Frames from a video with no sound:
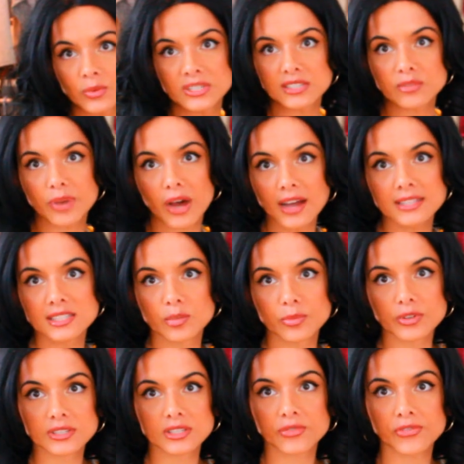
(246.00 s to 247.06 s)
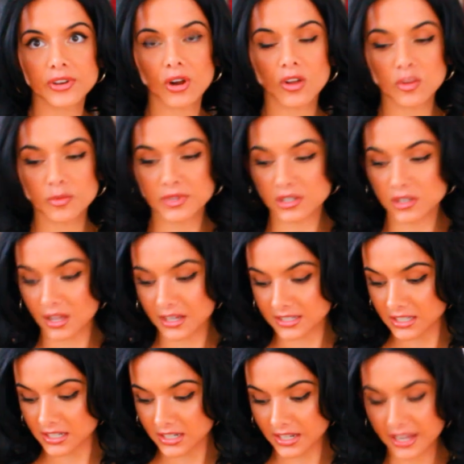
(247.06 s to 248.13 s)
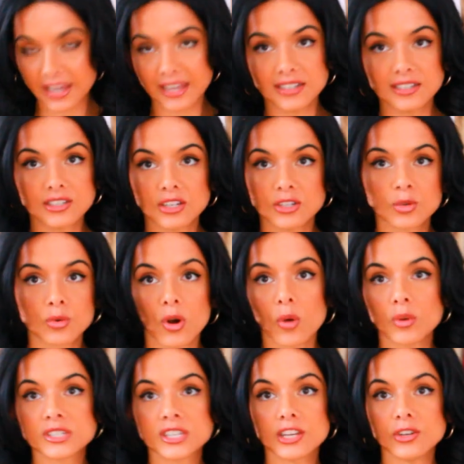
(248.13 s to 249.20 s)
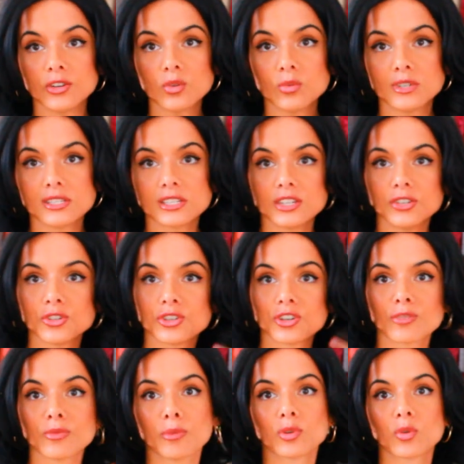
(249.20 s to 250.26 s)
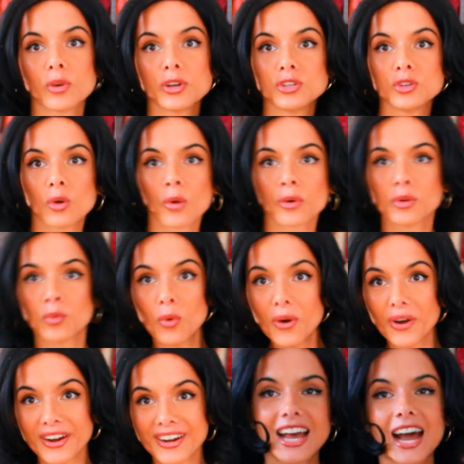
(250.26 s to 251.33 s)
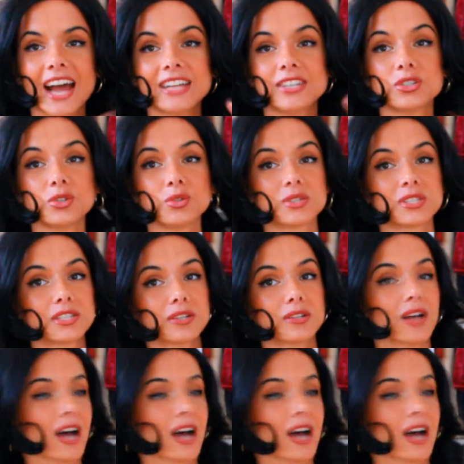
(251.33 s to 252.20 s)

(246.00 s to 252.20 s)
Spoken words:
it was impossible to fit all them in the closet. And you were always getting new ones and you couldn't remember what you already wore. I do still